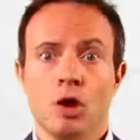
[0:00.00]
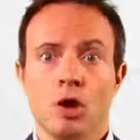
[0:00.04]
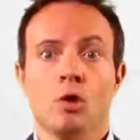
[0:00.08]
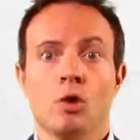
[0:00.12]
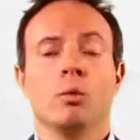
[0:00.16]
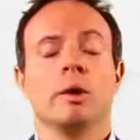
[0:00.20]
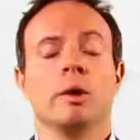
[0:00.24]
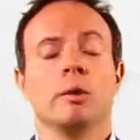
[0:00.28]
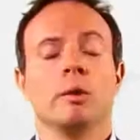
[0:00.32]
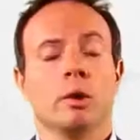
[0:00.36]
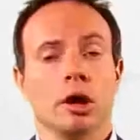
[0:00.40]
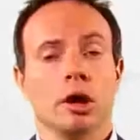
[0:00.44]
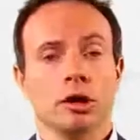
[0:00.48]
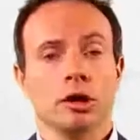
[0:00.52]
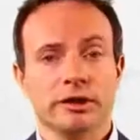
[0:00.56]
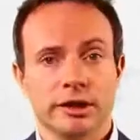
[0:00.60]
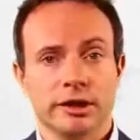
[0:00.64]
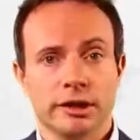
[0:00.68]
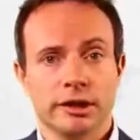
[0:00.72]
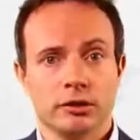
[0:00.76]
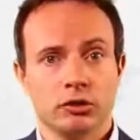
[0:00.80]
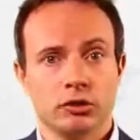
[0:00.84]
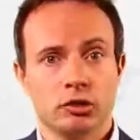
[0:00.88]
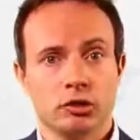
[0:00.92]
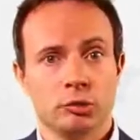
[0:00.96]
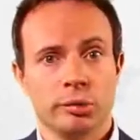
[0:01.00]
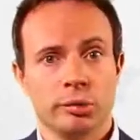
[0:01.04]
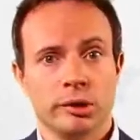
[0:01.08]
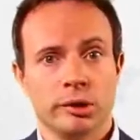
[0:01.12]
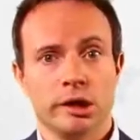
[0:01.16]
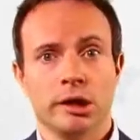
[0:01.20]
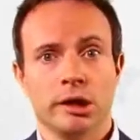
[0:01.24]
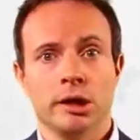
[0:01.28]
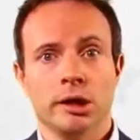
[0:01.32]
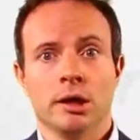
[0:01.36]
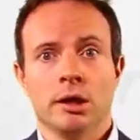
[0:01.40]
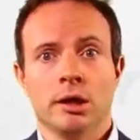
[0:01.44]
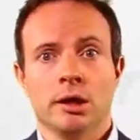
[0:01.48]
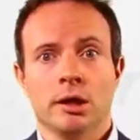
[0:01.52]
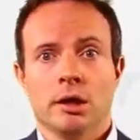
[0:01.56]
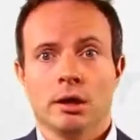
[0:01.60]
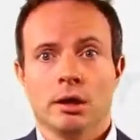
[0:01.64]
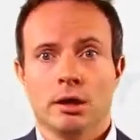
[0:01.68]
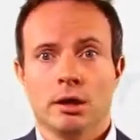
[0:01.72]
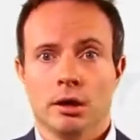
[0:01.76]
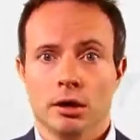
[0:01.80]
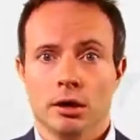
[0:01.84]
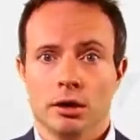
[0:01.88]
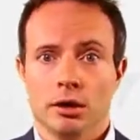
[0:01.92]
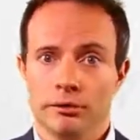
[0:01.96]
We want it to be
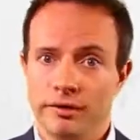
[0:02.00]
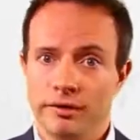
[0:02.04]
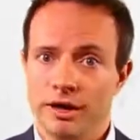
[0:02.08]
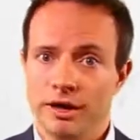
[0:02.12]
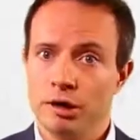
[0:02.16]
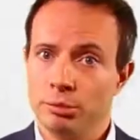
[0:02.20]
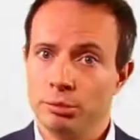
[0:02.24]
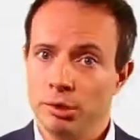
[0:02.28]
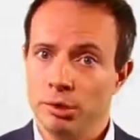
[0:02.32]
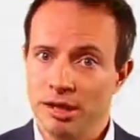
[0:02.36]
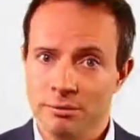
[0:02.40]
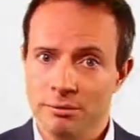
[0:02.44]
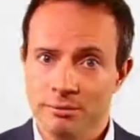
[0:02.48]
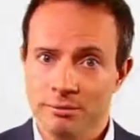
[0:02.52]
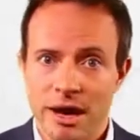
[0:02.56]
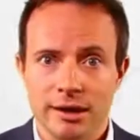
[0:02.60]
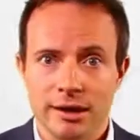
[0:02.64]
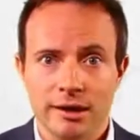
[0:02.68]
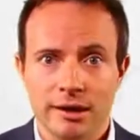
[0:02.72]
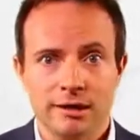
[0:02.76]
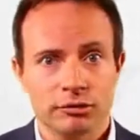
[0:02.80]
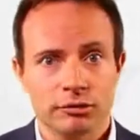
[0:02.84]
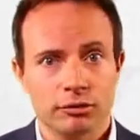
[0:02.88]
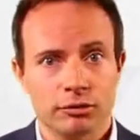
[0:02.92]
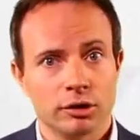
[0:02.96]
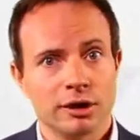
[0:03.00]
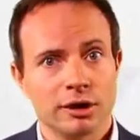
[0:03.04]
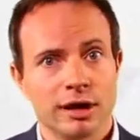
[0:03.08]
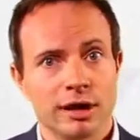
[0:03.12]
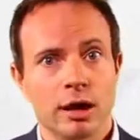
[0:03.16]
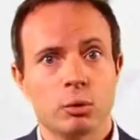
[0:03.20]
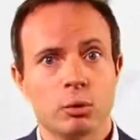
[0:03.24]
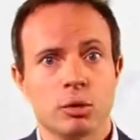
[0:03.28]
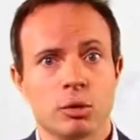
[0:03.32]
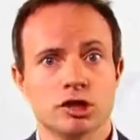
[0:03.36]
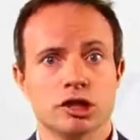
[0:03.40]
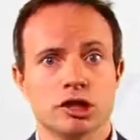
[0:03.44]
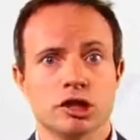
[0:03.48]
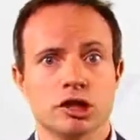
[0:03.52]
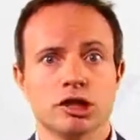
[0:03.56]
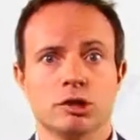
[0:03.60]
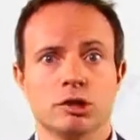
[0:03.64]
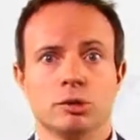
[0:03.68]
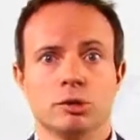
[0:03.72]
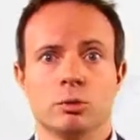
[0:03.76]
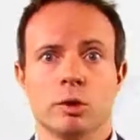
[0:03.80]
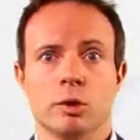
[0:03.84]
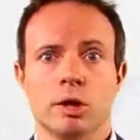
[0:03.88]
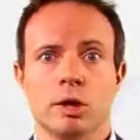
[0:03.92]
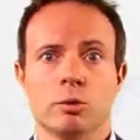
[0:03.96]
available in many different languages.
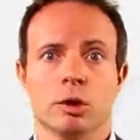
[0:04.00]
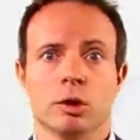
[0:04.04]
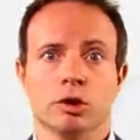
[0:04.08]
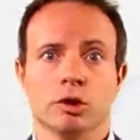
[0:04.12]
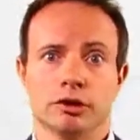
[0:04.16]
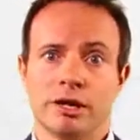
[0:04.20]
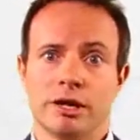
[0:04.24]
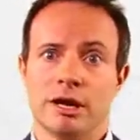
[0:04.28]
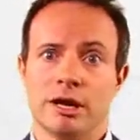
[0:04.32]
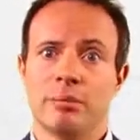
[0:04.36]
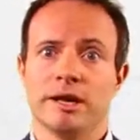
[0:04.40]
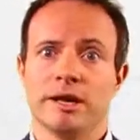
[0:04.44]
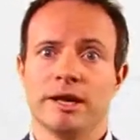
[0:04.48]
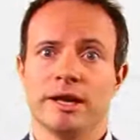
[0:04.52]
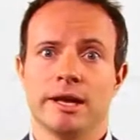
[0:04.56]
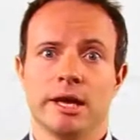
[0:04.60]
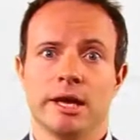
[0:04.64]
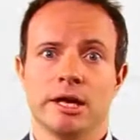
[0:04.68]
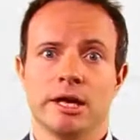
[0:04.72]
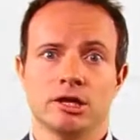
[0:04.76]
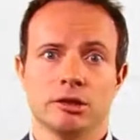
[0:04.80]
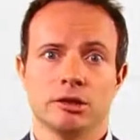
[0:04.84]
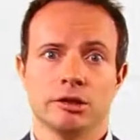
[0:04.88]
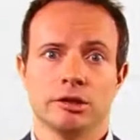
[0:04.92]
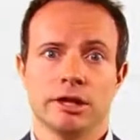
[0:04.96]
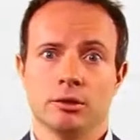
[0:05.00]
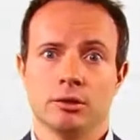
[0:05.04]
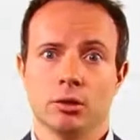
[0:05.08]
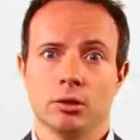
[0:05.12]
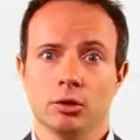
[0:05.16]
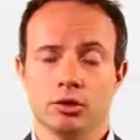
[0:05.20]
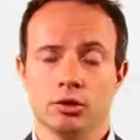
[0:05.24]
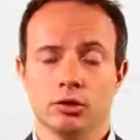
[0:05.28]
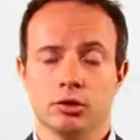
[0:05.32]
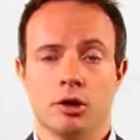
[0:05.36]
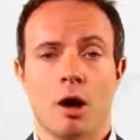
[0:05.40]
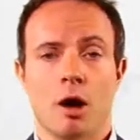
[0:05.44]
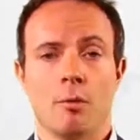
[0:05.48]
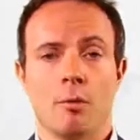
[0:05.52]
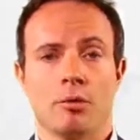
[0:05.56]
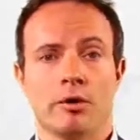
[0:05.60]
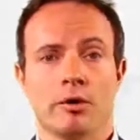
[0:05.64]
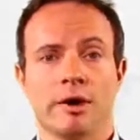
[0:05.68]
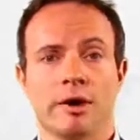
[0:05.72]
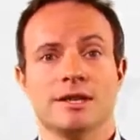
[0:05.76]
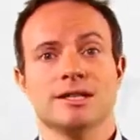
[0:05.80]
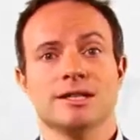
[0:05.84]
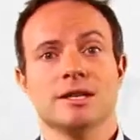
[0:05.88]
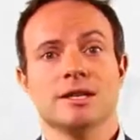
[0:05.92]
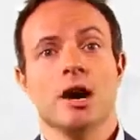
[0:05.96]
We want an application that also
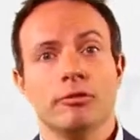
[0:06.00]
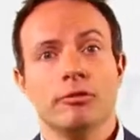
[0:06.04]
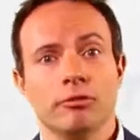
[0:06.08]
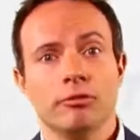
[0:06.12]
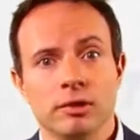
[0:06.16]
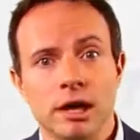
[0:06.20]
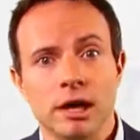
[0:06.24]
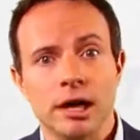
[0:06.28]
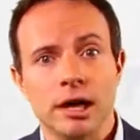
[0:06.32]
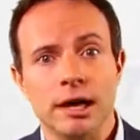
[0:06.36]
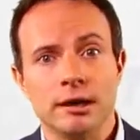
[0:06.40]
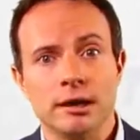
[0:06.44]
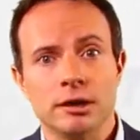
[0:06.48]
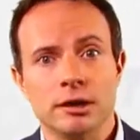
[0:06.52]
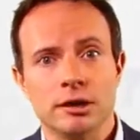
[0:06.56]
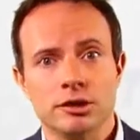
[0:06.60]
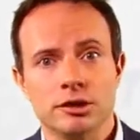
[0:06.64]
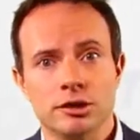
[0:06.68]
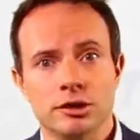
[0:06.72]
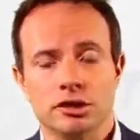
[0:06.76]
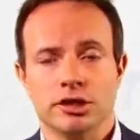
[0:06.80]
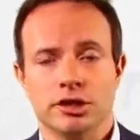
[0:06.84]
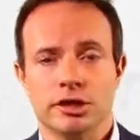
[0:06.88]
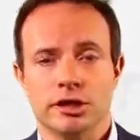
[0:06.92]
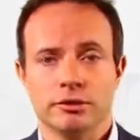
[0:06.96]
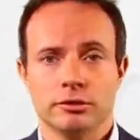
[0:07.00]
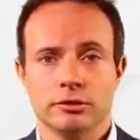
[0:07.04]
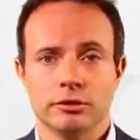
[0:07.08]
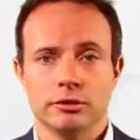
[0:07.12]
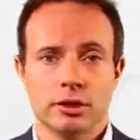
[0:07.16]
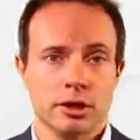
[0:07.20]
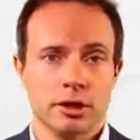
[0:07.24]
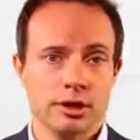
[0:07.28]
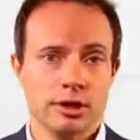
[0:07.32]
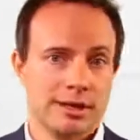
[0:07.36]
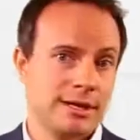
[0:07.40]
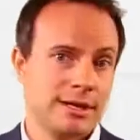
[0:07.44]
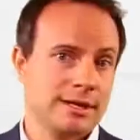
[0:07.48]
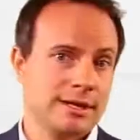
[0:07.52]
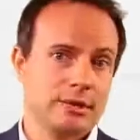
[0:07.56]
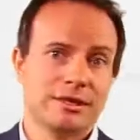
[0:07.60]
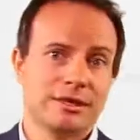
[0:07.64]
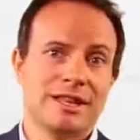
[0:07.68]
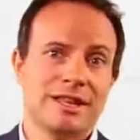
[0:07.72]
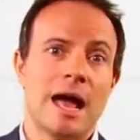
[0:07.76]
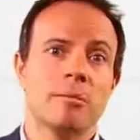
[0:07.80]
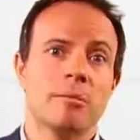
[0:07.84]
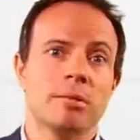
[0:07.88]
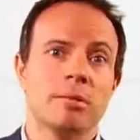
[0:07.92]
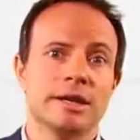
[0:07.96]
operates offline, such as a
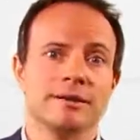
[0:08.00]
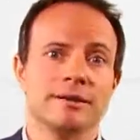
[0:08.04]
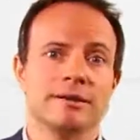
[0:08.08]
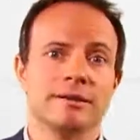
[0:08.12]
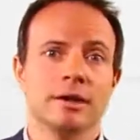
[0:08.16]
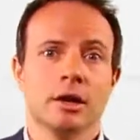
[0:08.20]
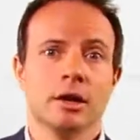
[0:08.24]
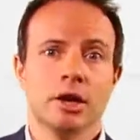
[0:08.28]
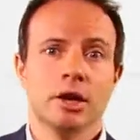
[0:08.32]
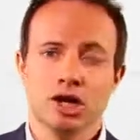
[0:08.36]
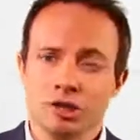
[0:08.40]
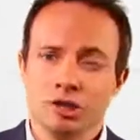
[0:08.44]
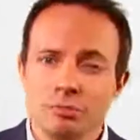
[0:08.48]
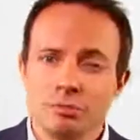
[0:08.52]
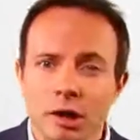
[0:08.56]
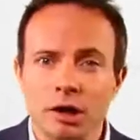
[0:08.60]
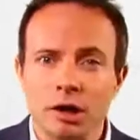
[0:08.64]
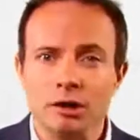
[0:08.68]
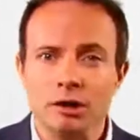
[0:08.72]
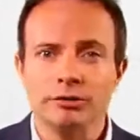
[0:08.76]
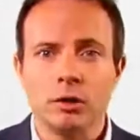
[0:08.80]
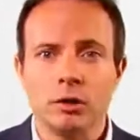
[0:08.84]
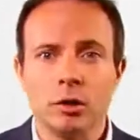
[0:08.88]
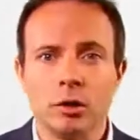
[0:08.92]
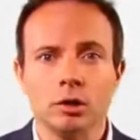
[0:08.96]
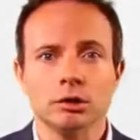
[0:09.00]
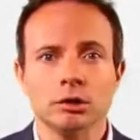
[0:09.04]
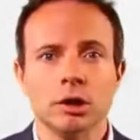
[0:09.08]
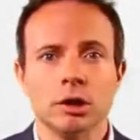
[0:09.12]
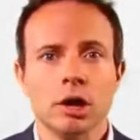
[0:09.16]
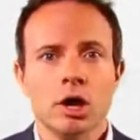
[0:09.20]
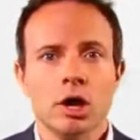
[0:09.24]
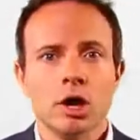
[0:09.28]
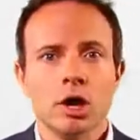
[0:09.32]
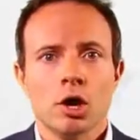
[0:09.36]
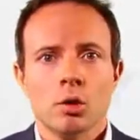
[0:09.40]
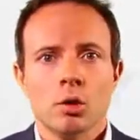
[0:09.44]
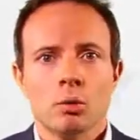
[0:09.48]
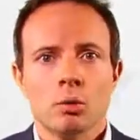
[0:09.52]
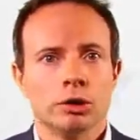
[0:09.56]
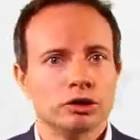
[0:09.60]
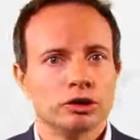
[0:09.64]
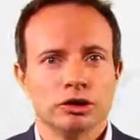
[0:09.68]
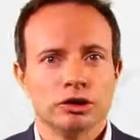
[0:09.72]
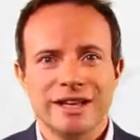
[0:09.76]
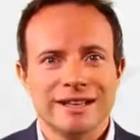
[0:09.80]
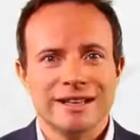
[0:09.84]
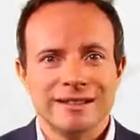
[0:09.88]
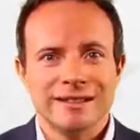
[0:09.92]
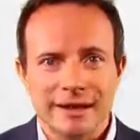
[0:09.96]
tablet, a smartphone, where the
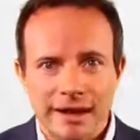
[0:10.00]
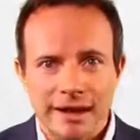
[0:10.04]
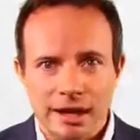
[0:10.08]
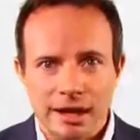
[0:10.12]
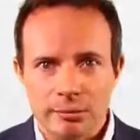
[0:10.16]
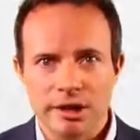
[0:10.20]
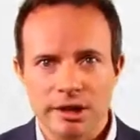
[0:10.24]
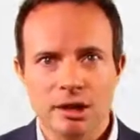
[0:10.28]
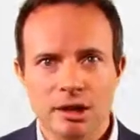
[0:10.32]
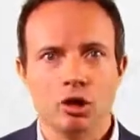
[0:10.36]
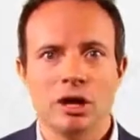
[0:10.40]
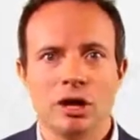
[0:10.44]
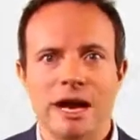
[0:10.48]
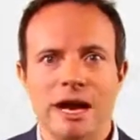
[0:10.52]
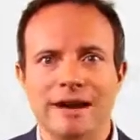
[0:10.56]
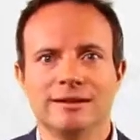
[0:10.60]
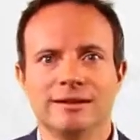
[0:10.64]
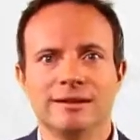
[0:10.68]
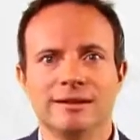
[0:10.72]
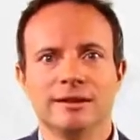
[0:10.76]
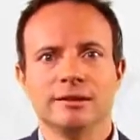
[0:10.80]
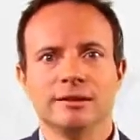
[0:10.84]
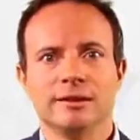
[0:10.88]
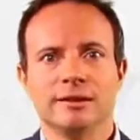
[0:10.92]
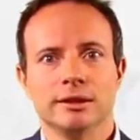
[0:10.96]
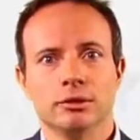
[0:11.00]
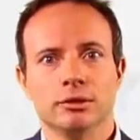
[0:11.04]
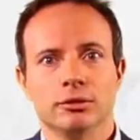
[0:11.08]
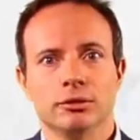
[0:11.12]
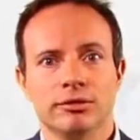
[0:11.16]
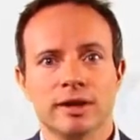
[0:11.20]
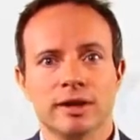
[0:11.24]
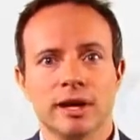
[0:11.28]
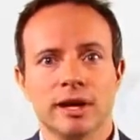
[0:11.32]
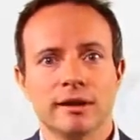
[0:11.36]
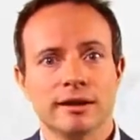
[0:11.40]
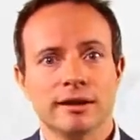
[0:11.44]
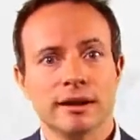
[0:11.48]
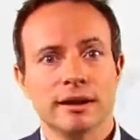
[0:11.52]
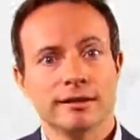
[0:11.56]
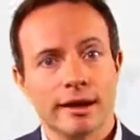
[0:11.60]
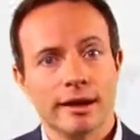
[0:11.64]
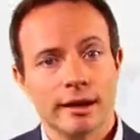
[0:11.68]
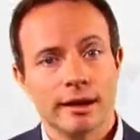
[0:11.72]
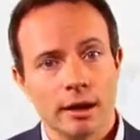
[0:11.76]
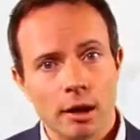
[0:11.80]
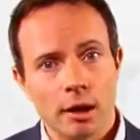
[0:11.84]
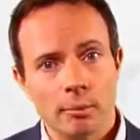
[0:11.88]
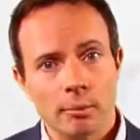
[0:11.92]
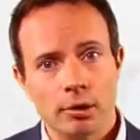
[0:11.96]
data can be collected in the field and
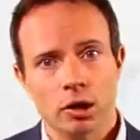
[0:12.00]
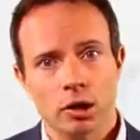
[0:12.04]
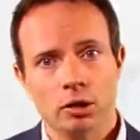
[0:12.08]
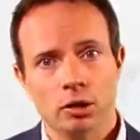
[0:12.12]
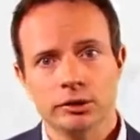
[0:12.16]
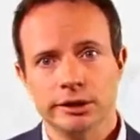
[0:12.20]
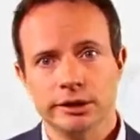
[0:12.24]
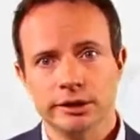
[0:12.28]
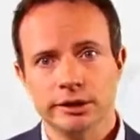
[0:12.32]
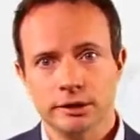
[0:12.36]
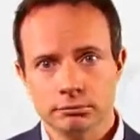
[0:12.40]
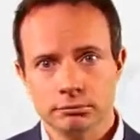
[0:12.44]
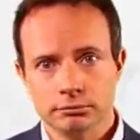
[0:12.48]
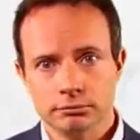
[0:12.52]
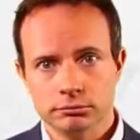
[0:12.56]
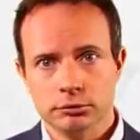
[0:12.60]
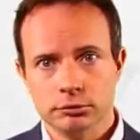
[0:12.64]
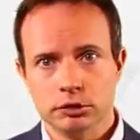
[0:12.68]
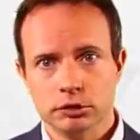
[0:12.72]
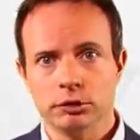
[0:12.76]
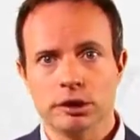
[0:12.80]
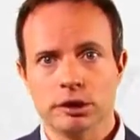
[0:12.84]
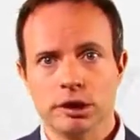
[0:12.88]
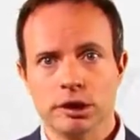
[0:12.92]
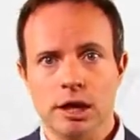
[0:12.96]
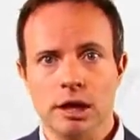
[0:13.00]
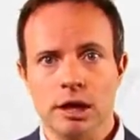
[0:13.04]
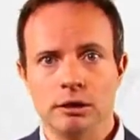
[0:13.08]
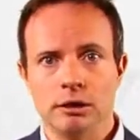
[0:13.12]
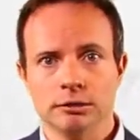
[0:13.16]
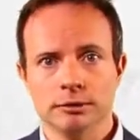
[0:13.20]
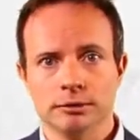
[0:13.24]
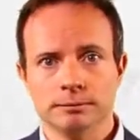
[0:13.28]
then uploaded to the cloud.